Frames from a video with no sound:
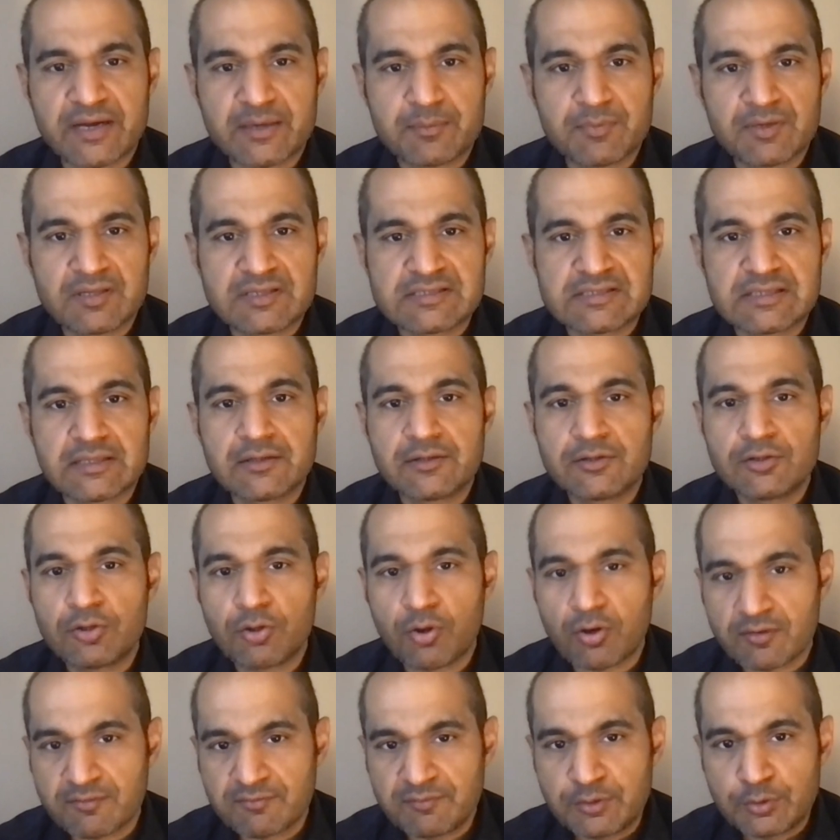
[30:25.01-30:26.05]
8 months a
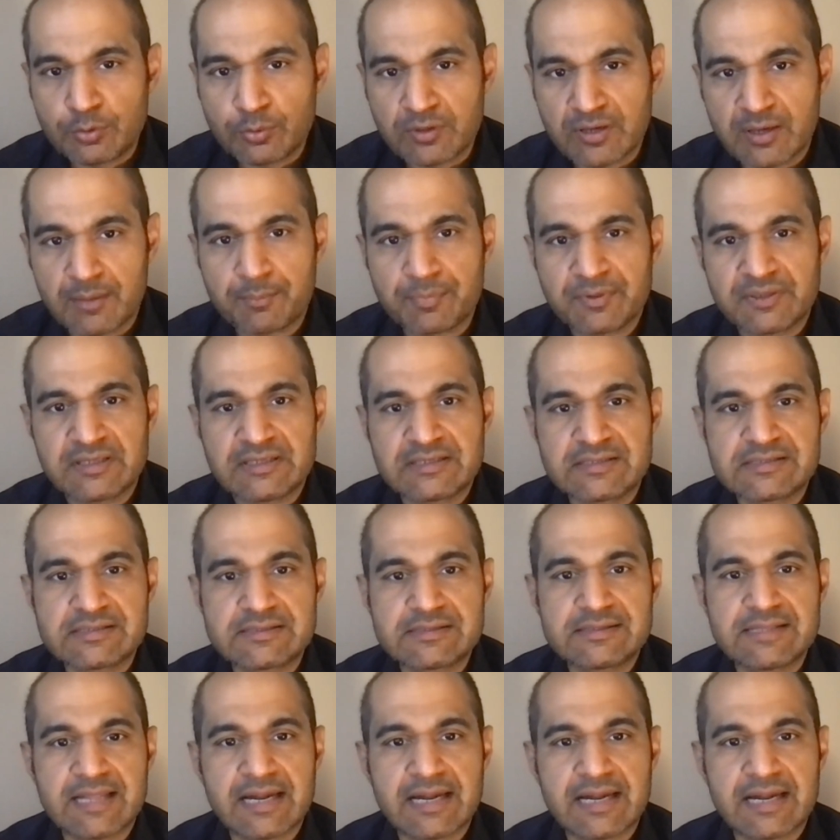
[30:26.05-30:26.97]
lot of new companies